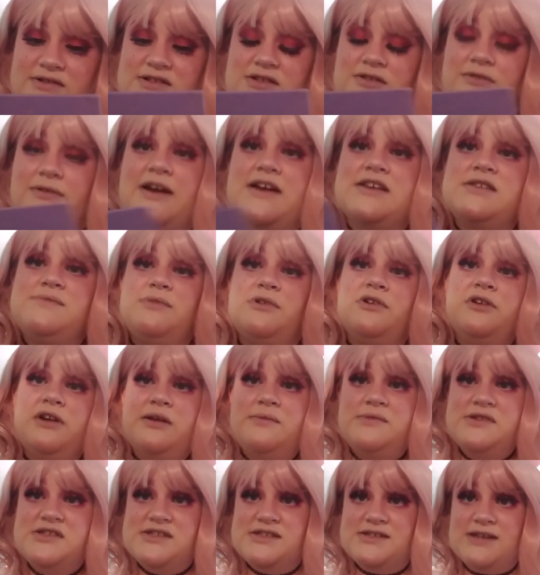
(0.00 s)
the rest, but her name
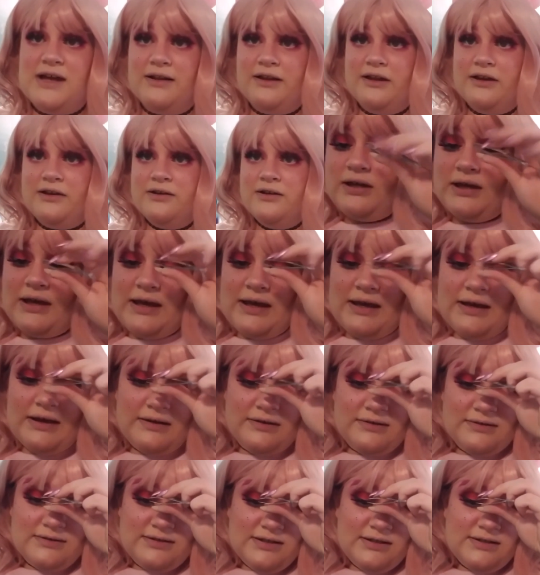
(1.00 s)
is Stella,
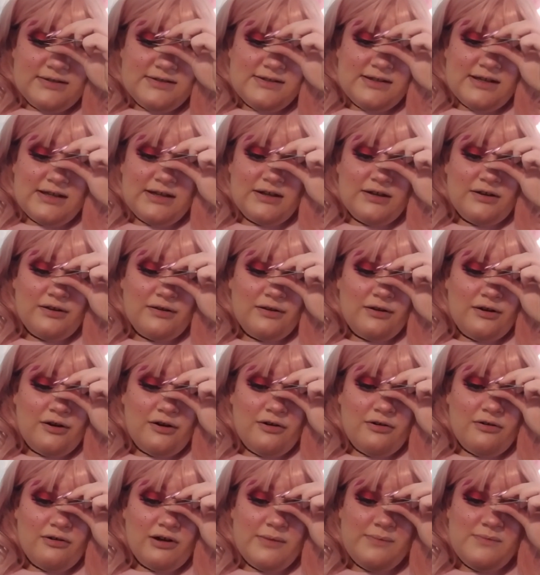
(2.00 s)
and it's like
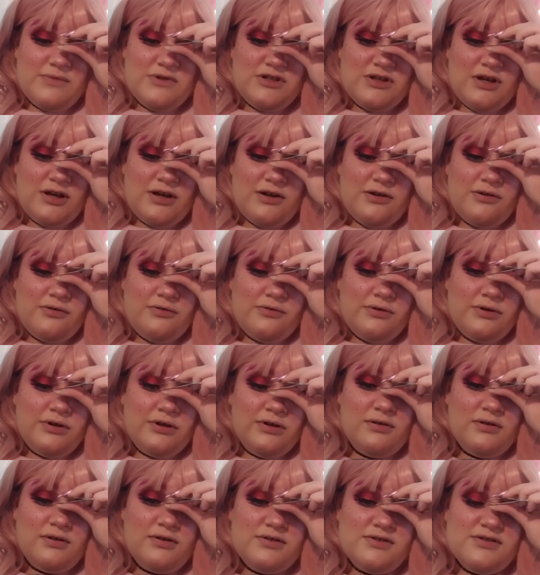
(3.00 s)
Crypto
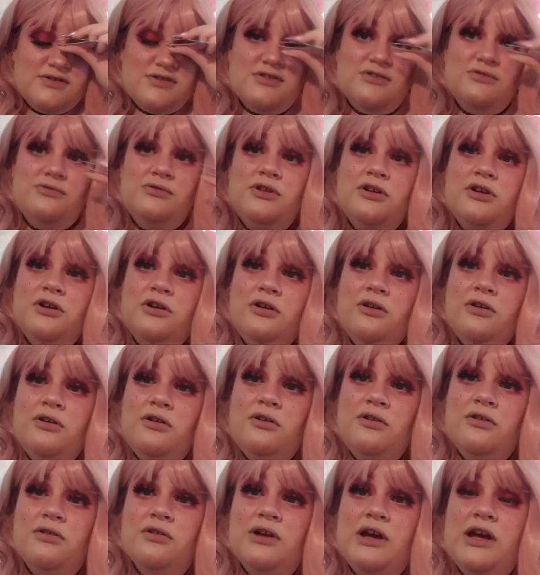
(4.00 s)

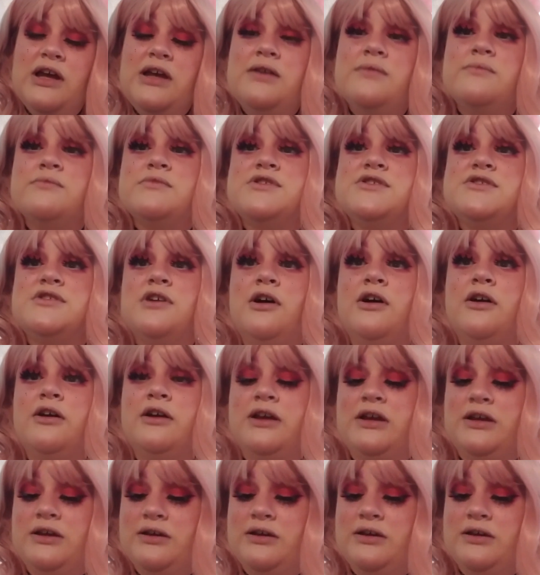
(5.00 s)
Zulicol? I am sorry.